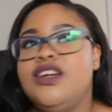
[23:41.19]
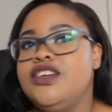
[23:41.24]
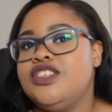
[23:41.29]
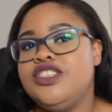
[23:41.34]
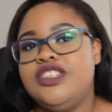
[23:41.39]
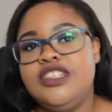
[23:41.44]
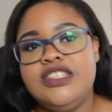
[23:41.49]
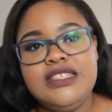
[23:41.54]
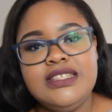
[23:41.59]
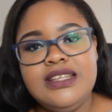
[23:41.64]

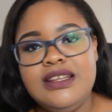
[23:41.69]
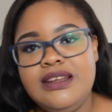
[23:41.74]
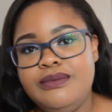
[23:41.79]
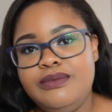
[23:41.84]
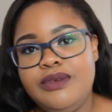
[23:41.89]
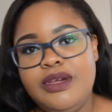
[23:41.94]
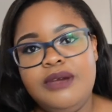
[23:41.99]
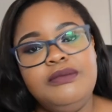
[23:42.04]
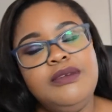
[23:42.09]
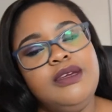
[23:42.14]
she's gonna
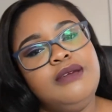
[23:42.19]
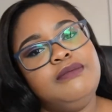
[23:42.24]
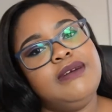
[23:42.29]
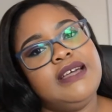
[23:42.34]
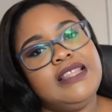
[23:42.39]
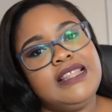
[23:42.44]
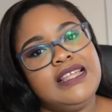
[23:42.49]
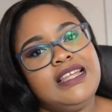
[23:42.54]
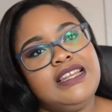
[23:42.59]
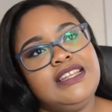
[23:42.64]
beat me
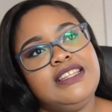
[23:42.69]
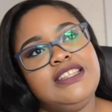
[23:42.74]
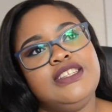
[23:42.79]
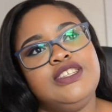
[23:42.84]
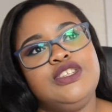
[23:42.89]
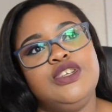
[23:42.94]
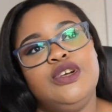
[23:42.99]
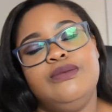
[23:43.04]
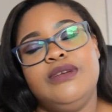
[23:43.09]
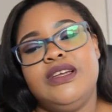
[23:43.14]
by the end of
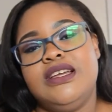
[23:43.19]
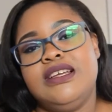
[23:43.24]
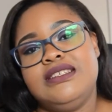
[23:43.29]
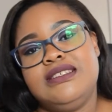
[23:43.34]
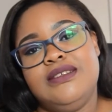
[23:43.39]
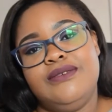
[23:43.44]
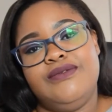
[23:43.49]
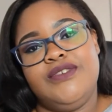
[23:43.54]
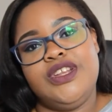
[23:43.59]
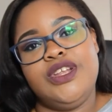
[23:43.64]
this year
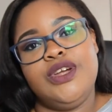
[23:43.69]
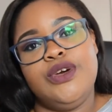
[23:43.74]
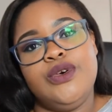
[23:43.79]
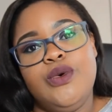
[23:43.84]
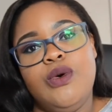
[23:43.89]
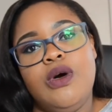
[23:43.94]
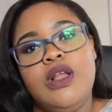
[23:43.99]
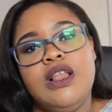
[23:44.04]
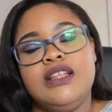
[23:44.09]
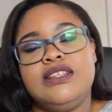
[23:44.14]
because the video
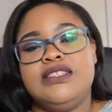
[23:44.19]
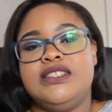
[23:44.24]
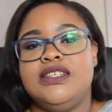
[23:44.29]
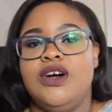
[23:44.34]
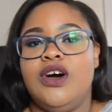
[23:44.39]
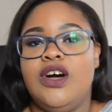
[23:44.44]
quality